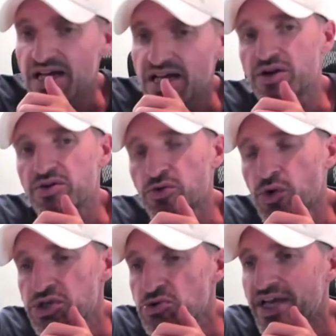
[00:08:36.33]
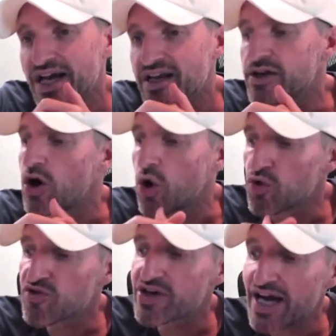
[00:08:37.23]
But you, when you get an
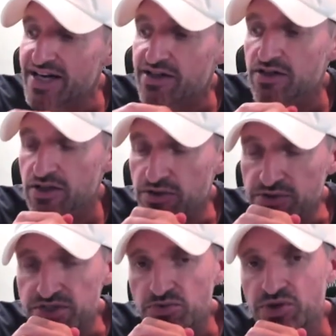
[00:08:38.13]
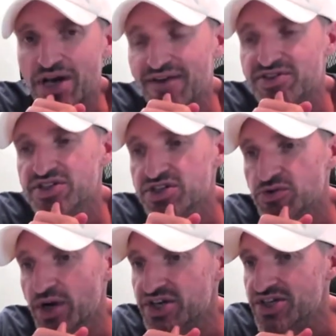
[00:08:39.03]
overnight close, when you have a
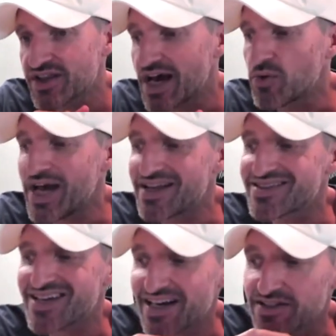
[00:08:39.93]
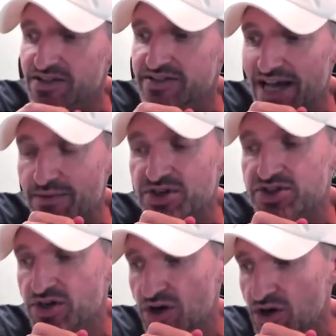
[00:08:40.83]
situation that we had technical
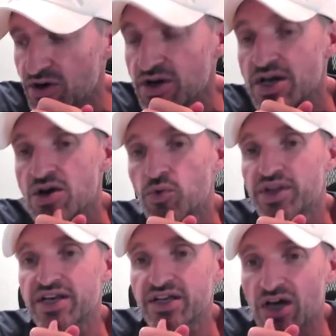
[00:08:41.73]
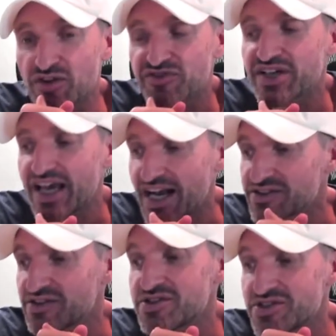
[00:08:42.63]
damage occur with an engulfing
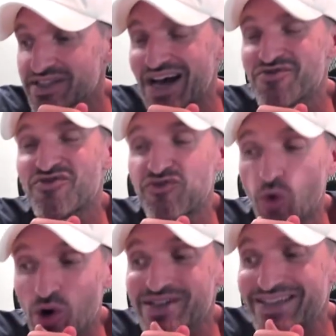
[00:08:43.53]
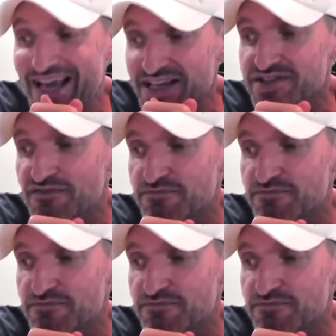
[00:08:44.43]
candle that took down four days